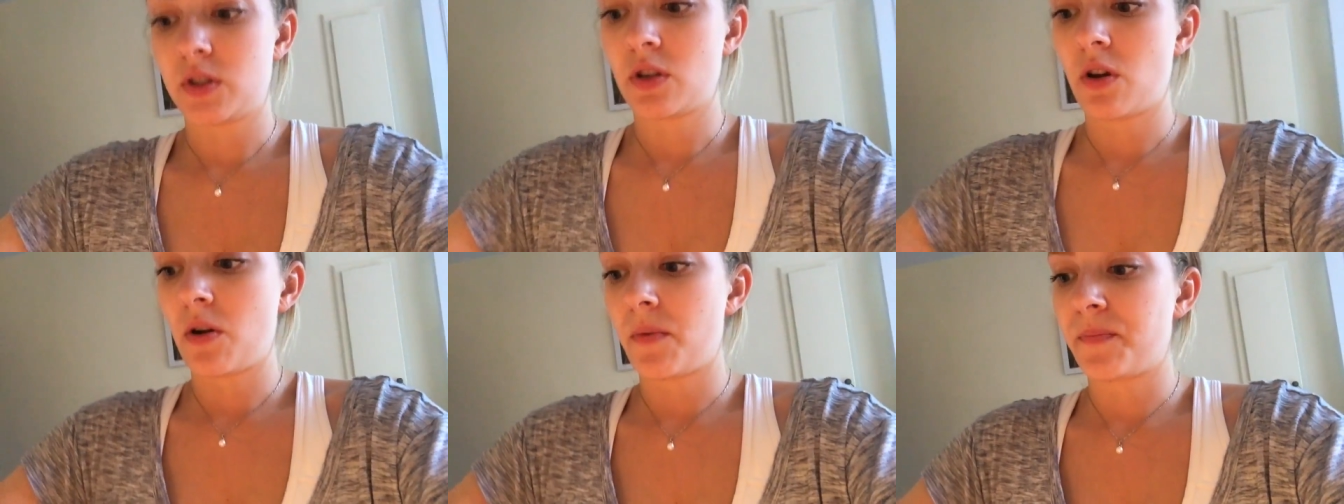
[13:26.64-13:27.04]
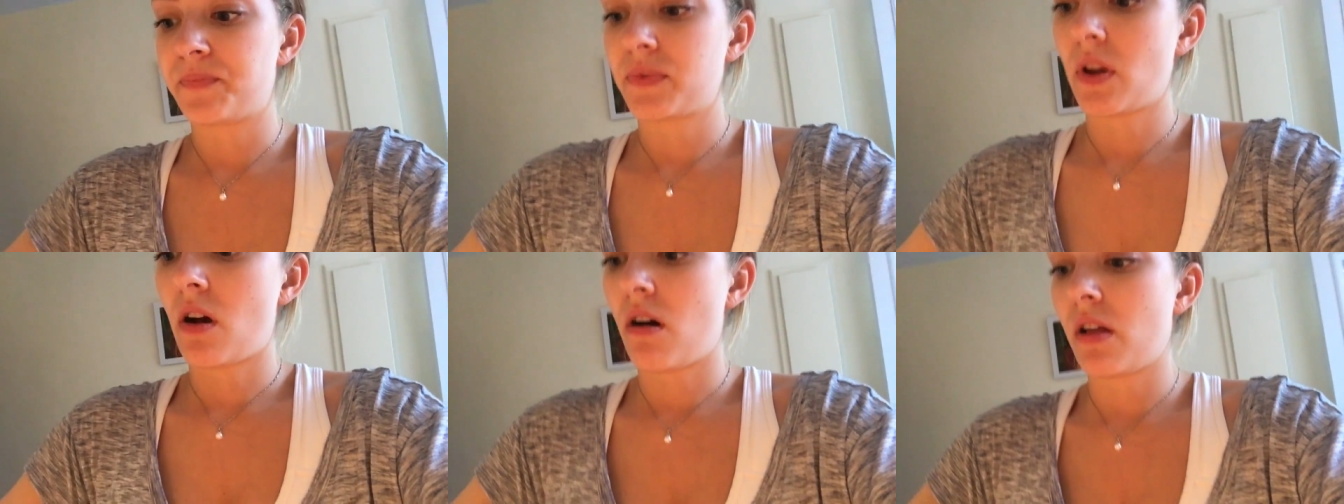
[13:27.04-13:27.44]
So
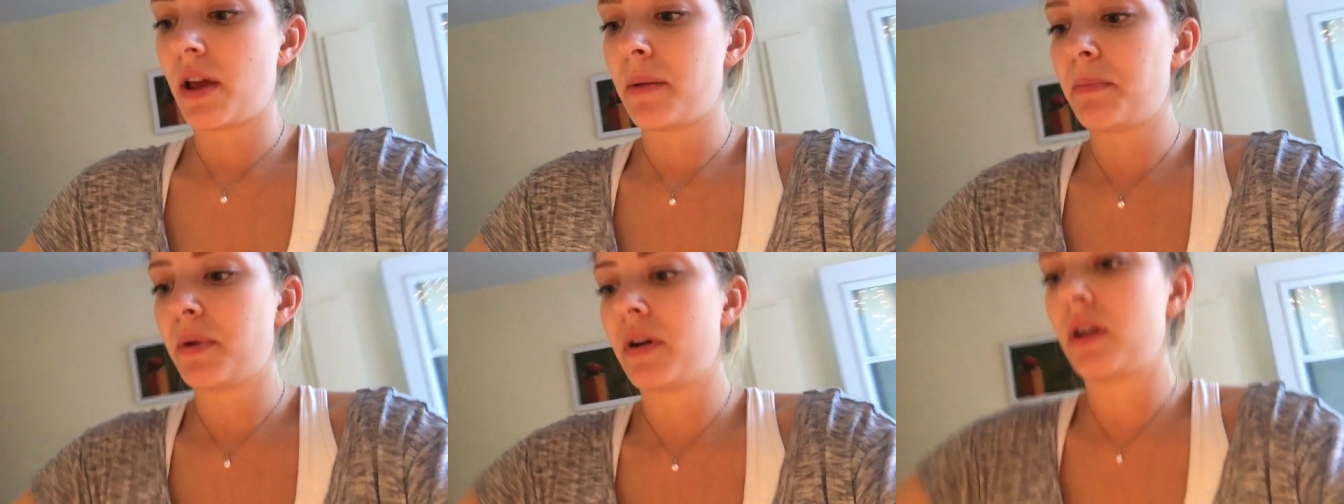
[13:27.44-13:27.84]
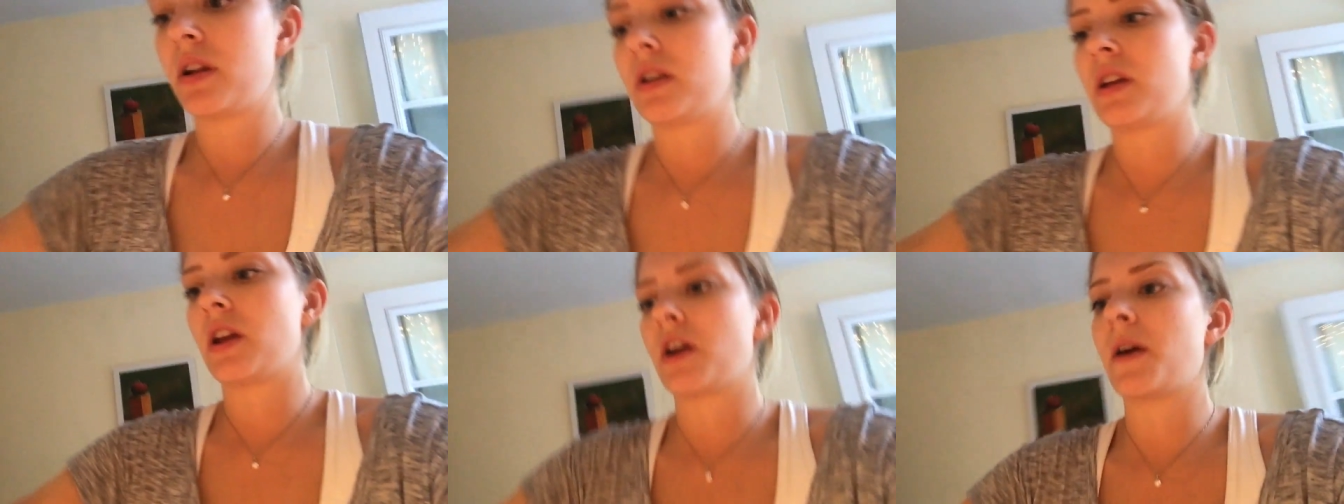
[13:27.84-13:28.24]
all I put
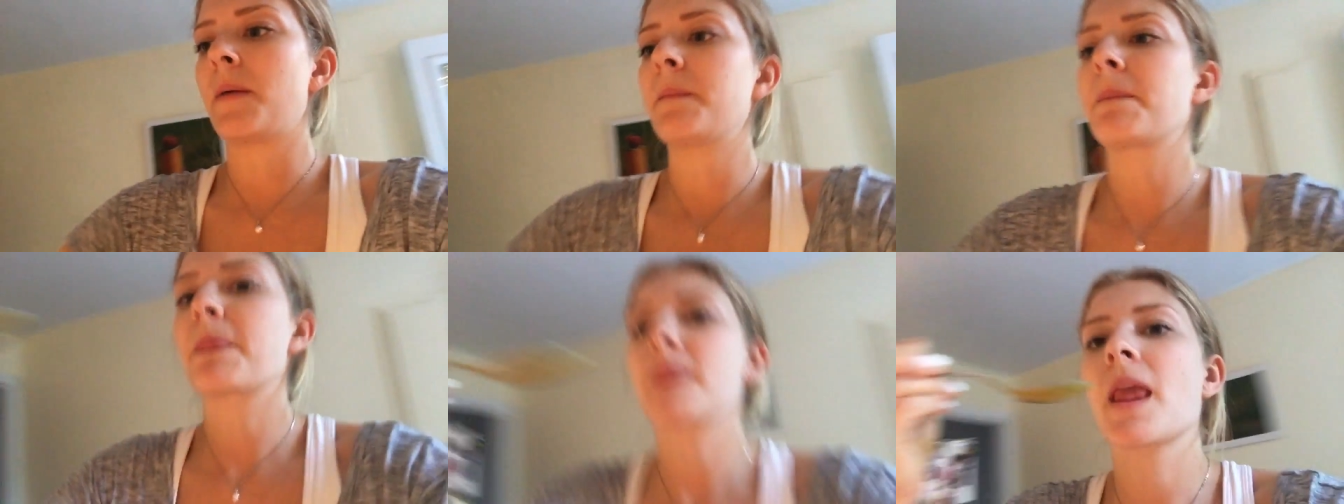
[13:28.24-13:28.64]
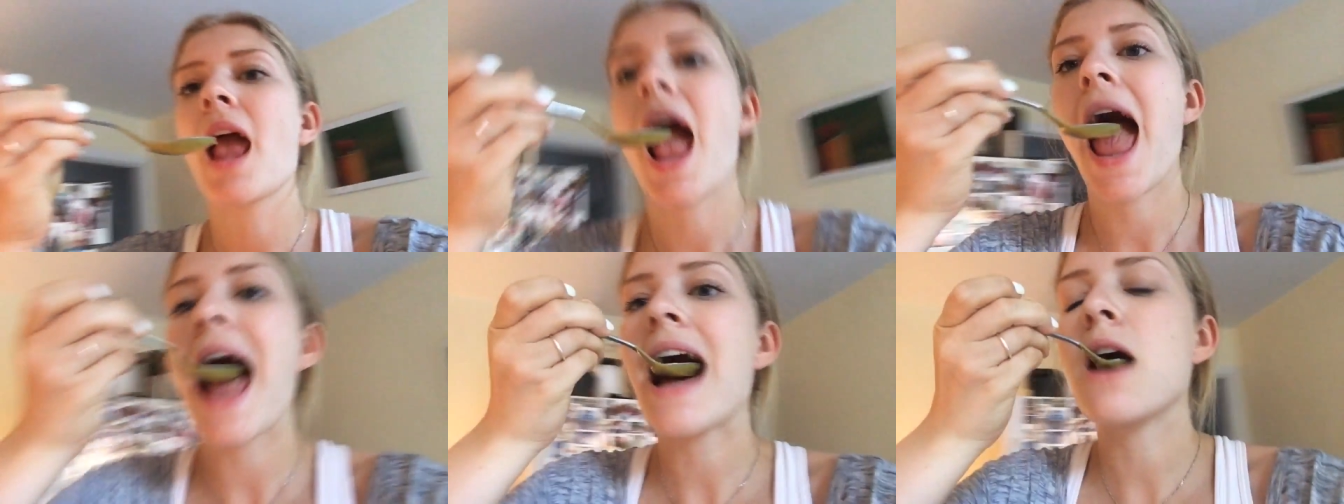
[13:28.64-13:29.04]
in here,
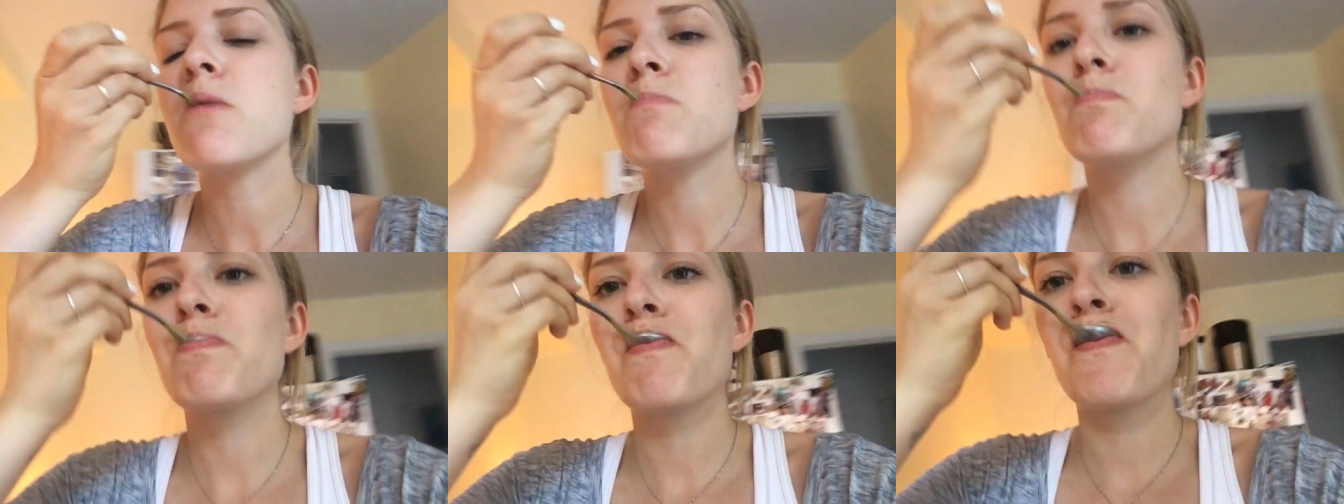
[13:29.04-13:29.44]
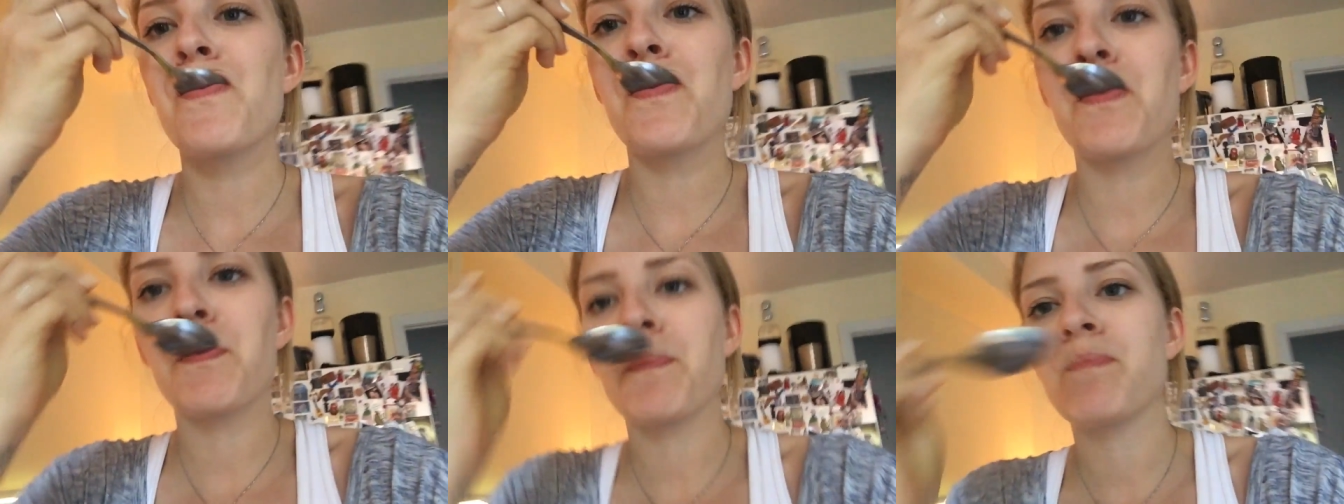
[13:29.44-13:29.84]

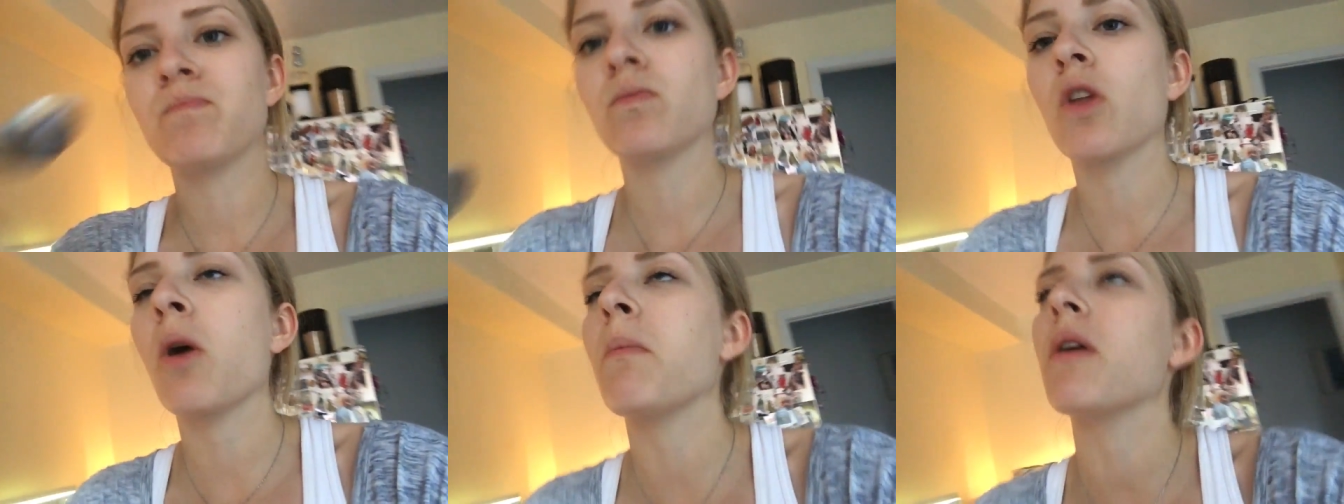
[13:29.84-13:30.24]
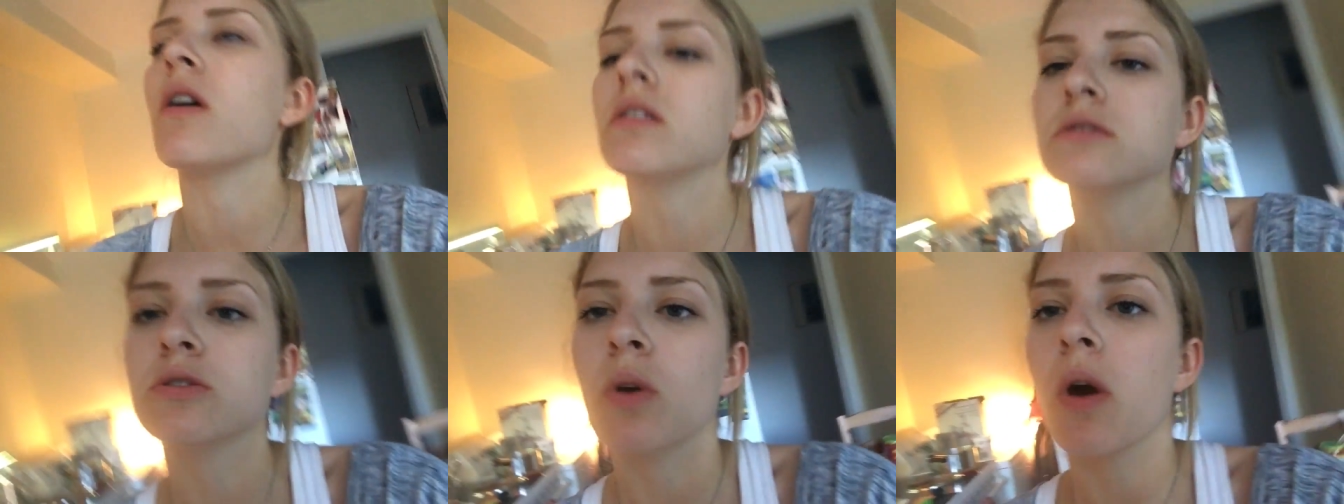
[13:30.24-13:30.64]
mmm, oh my
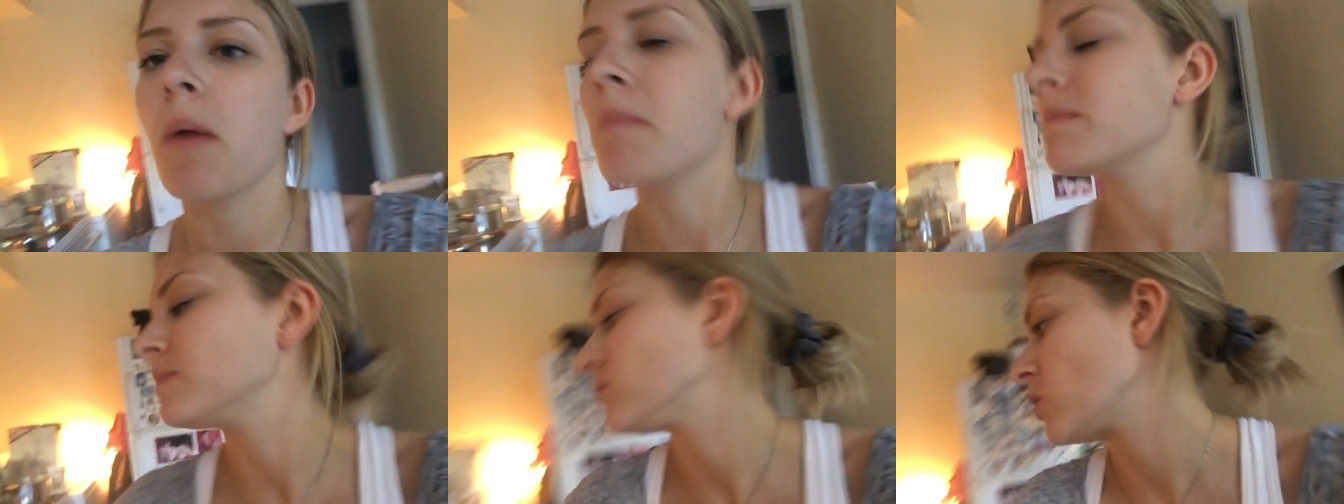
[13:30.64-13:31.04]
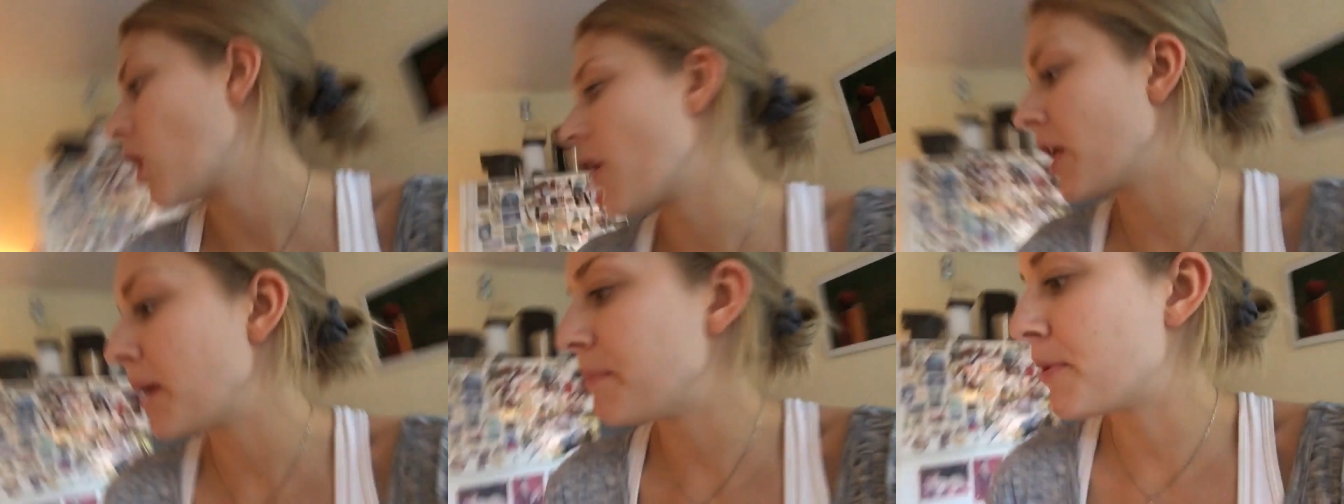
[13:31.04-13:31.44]
god, it's so good
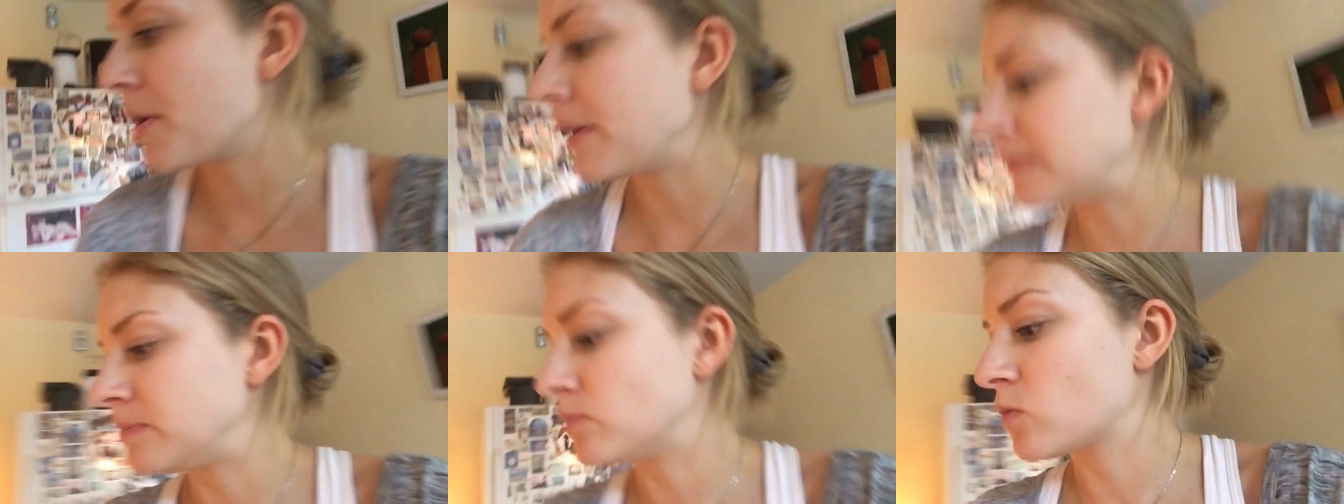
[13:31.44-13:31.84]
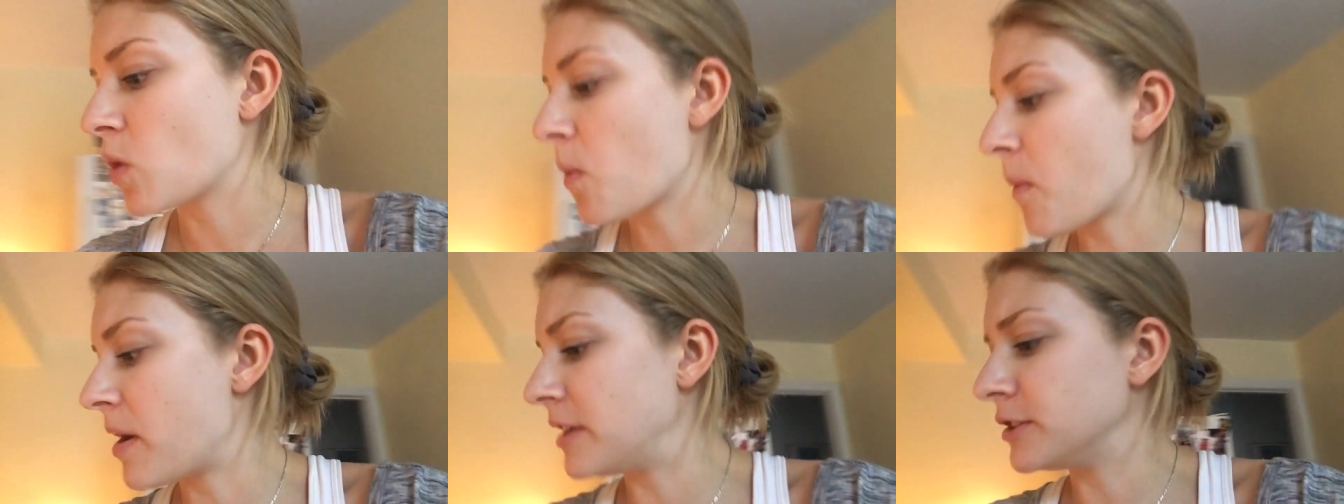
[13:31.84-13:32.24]
all I put
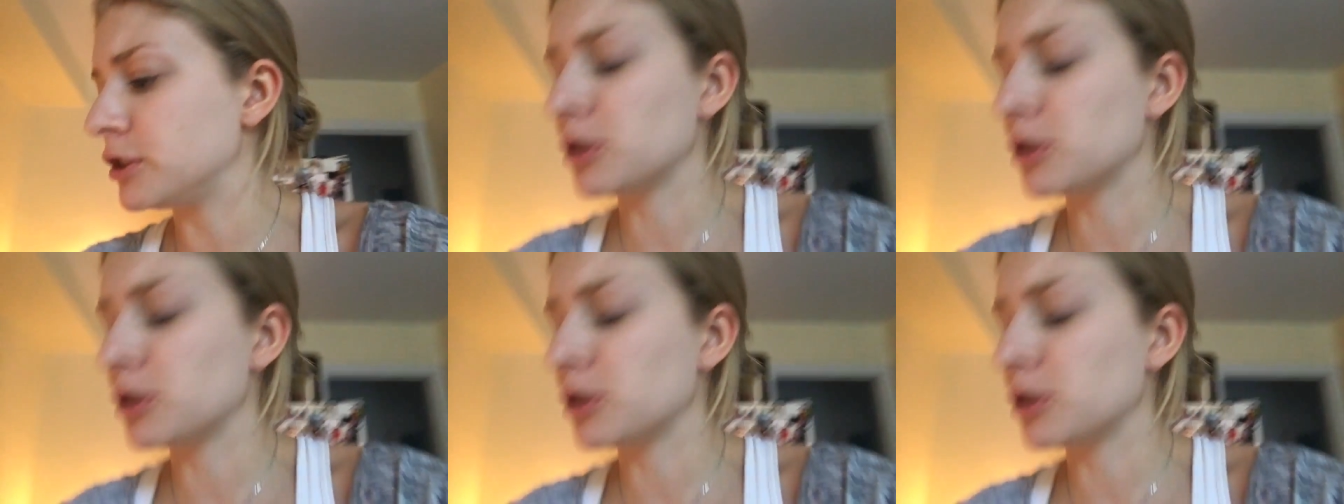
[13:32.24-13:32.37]
was